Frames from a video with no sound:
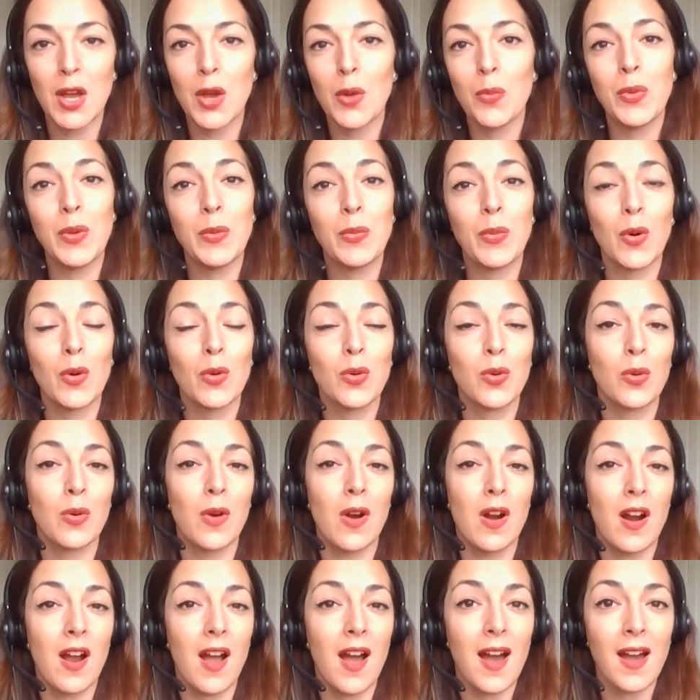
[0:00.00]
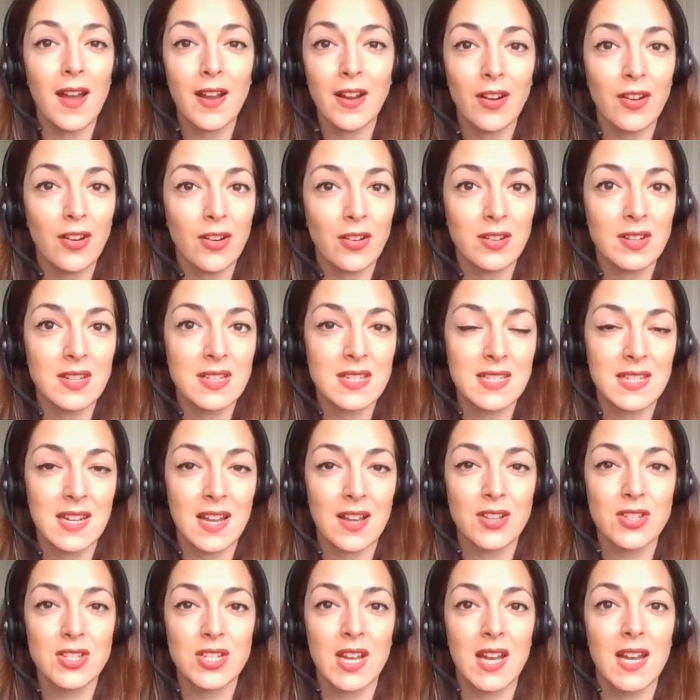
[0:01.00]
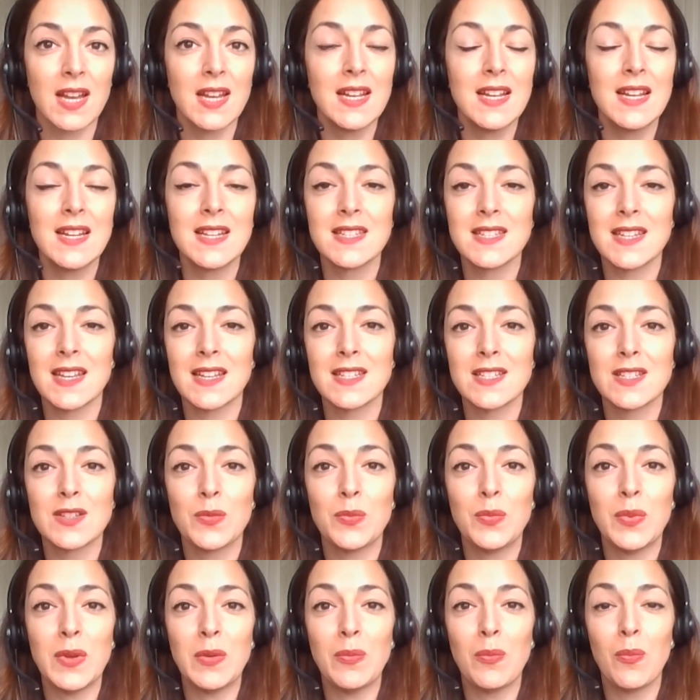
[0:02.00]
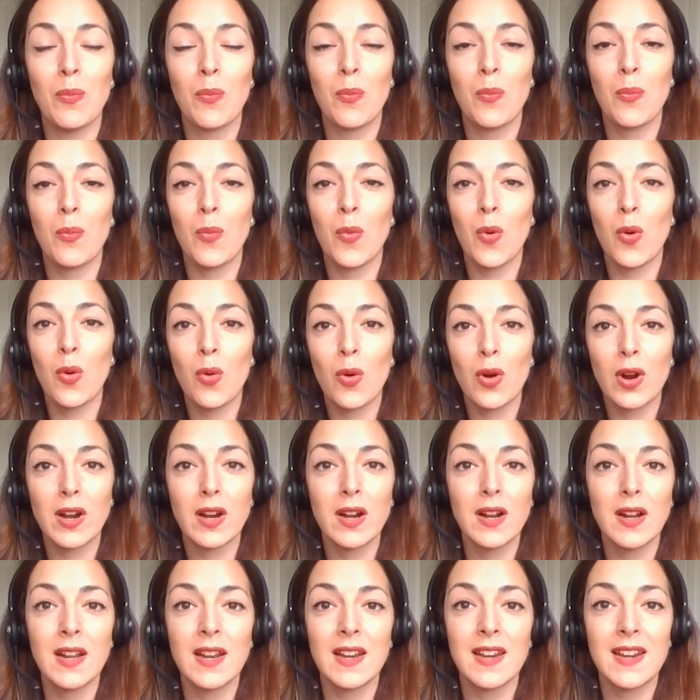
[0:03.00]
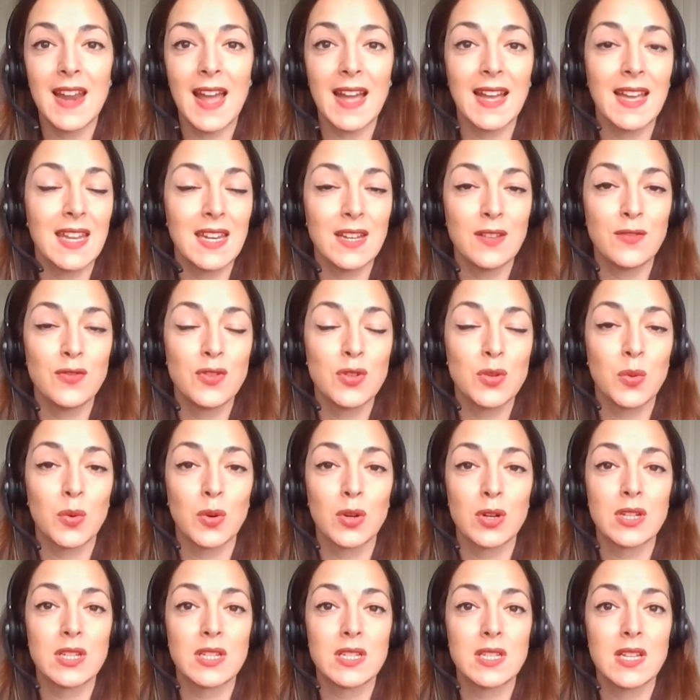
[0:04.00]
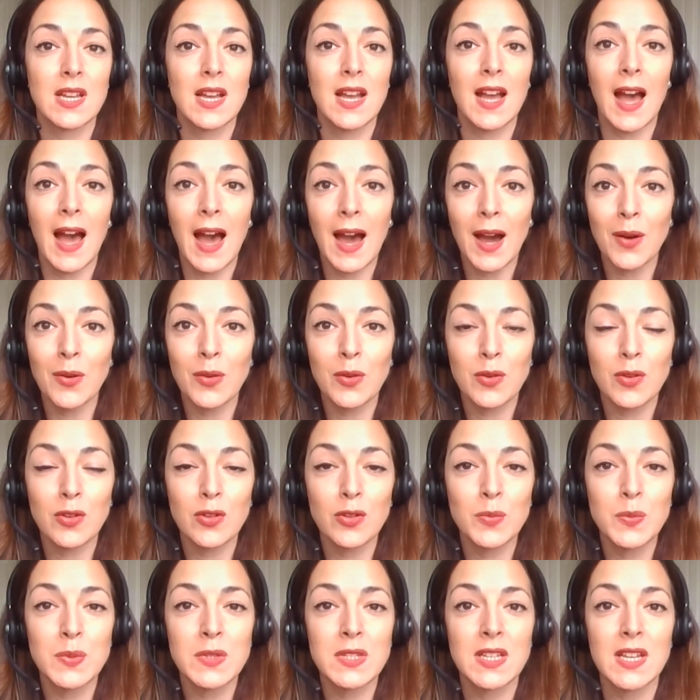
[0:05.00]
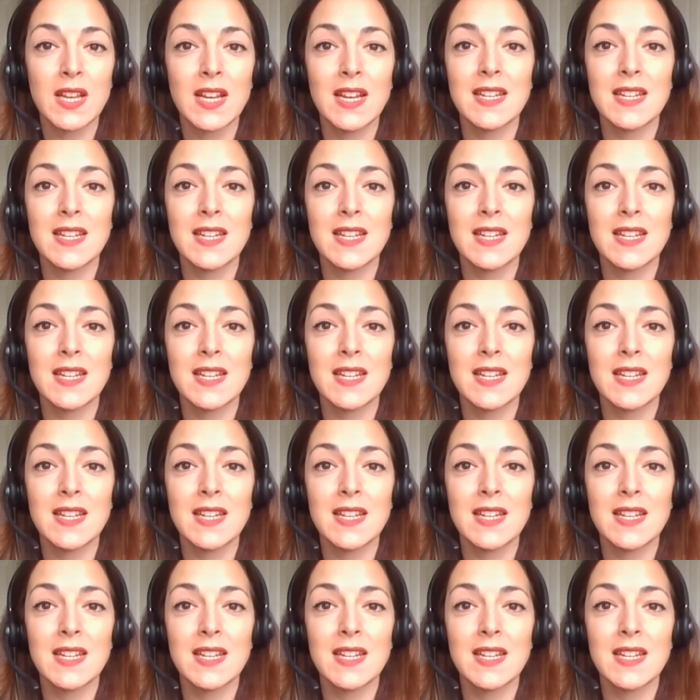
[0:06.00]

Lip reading: People who are higher on nostalgia tend to be more negative towards outgroups,